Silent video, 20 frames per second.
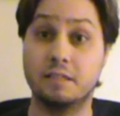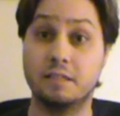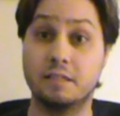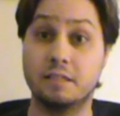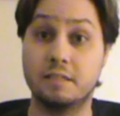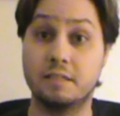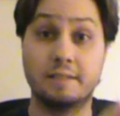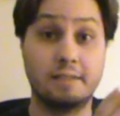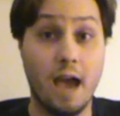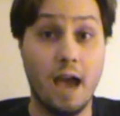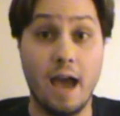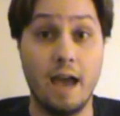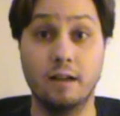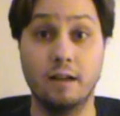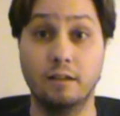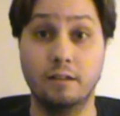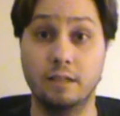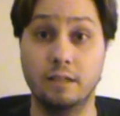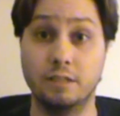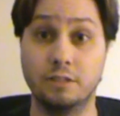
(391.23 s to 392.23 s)
The
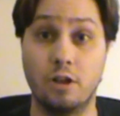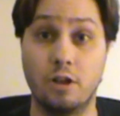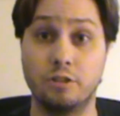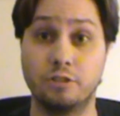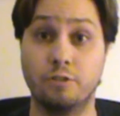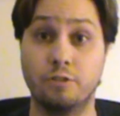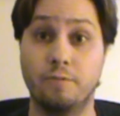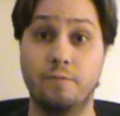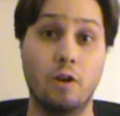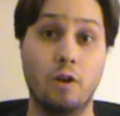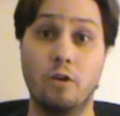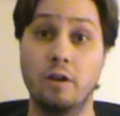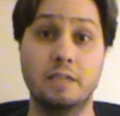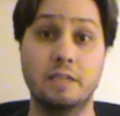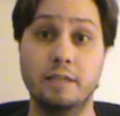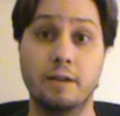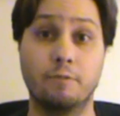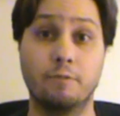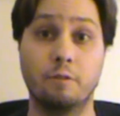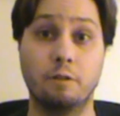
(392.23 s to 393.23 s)
style is also very
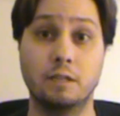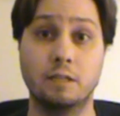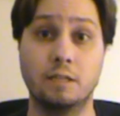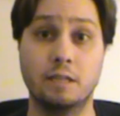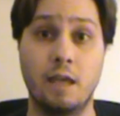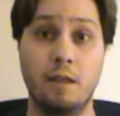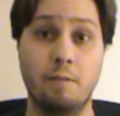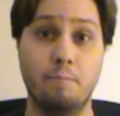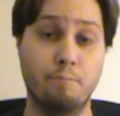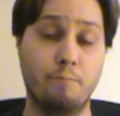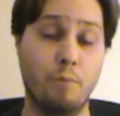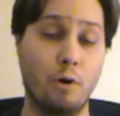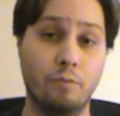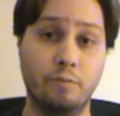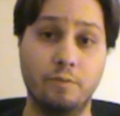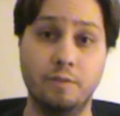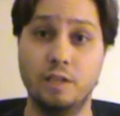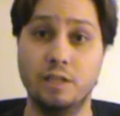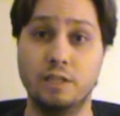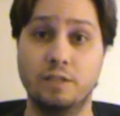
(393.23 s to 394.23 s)
different in
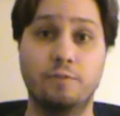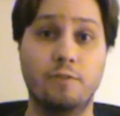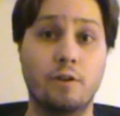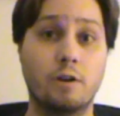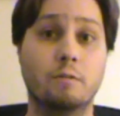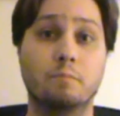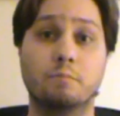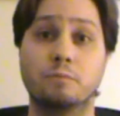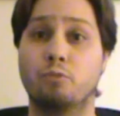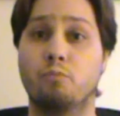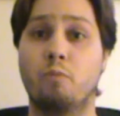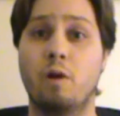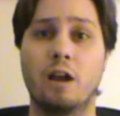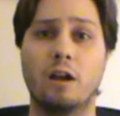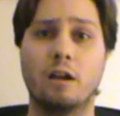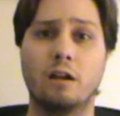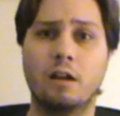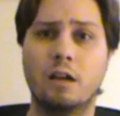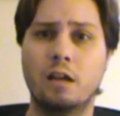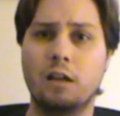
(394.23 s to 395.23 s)
both of these films,
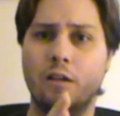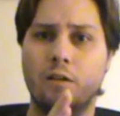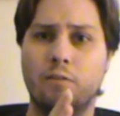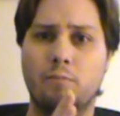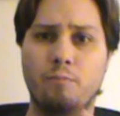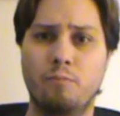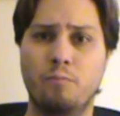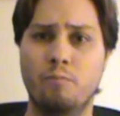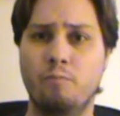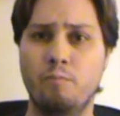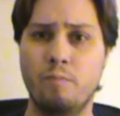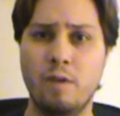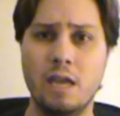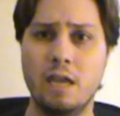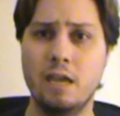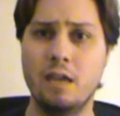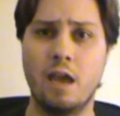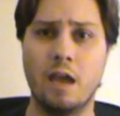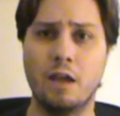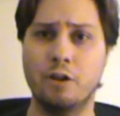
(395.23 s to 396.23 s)
where
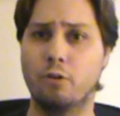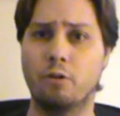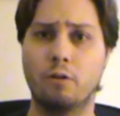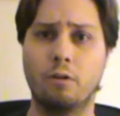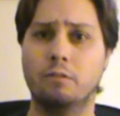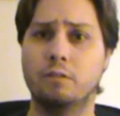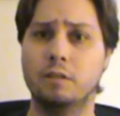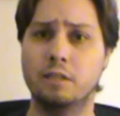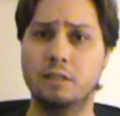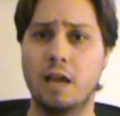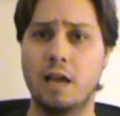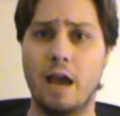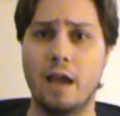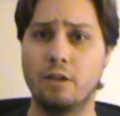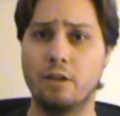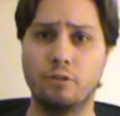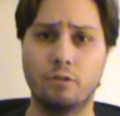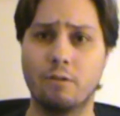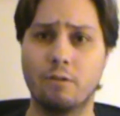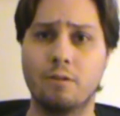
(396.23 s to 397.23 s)
Me and Earl and the
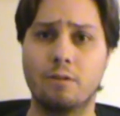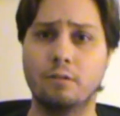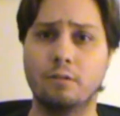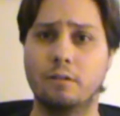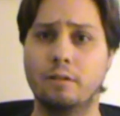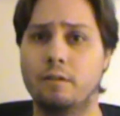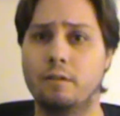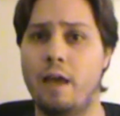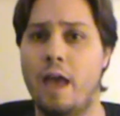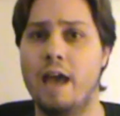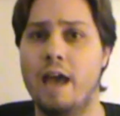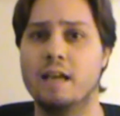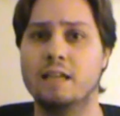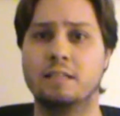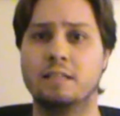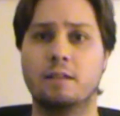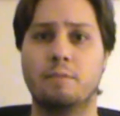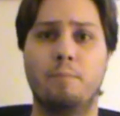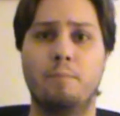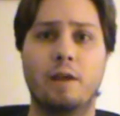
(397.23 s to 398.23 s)
Dying Girl
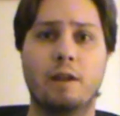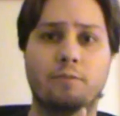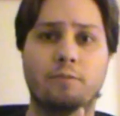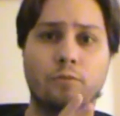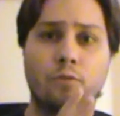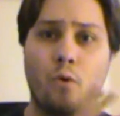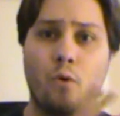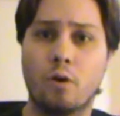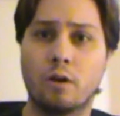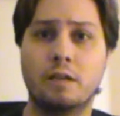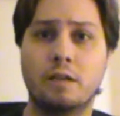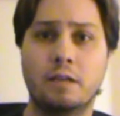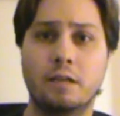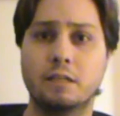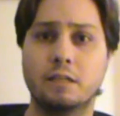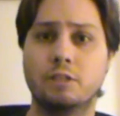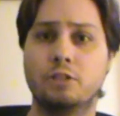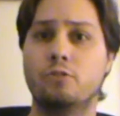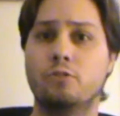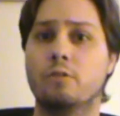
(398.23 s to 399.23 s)
has a bit of
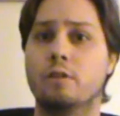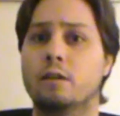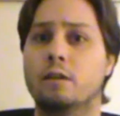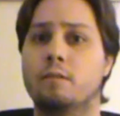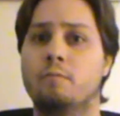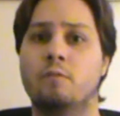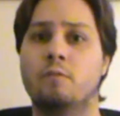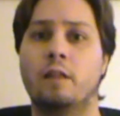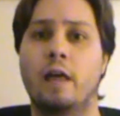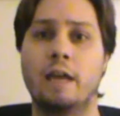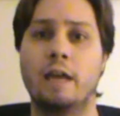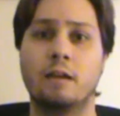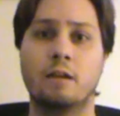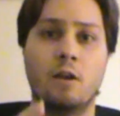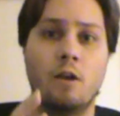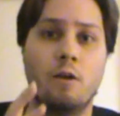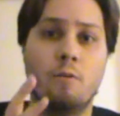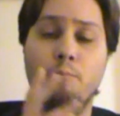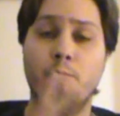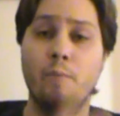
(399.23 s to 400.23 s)
quirkiness to it, like
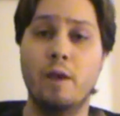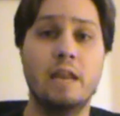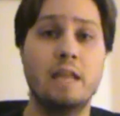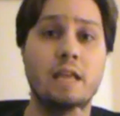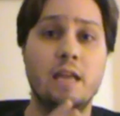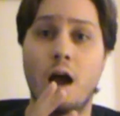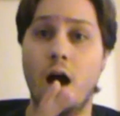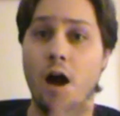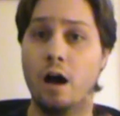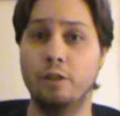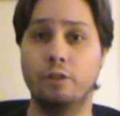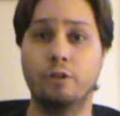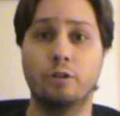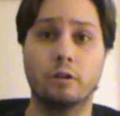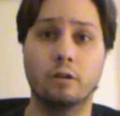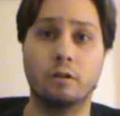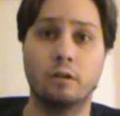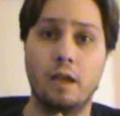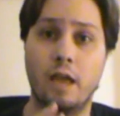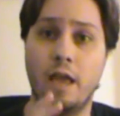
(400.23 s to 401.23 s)
many
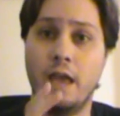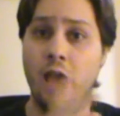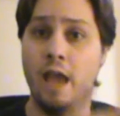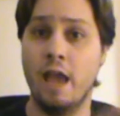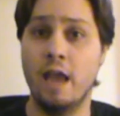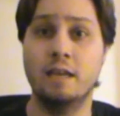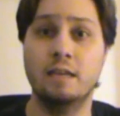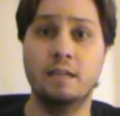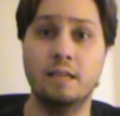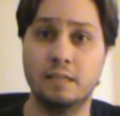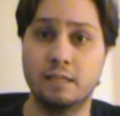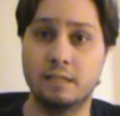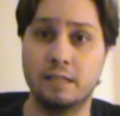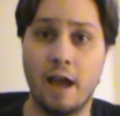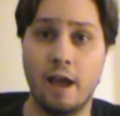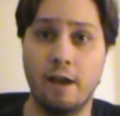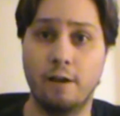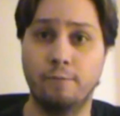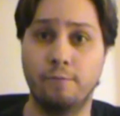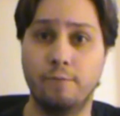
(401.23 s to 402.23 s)
other
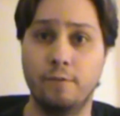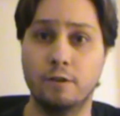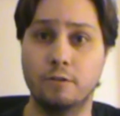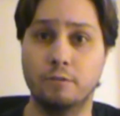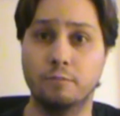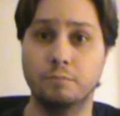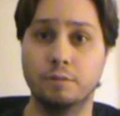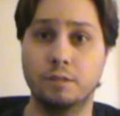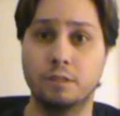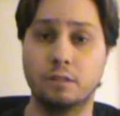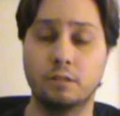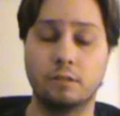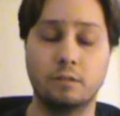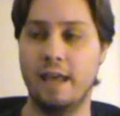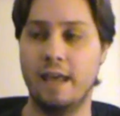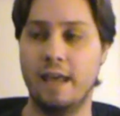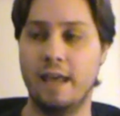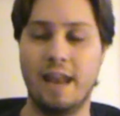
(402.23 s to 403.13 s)
indie-style films.